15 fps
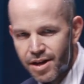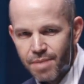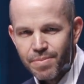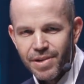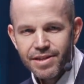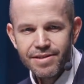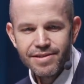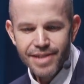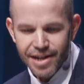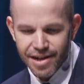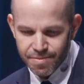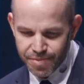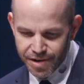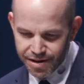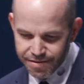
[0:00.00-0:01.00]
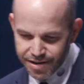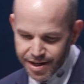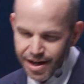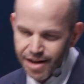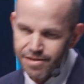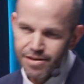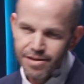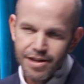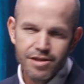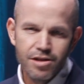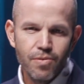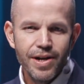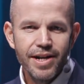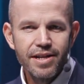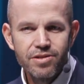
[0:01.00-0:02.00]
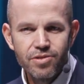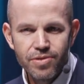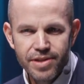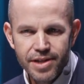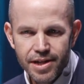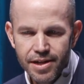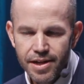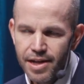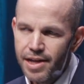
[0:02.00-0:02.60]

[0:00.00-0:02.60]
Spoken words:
But the second part of the analysis that's quite interesting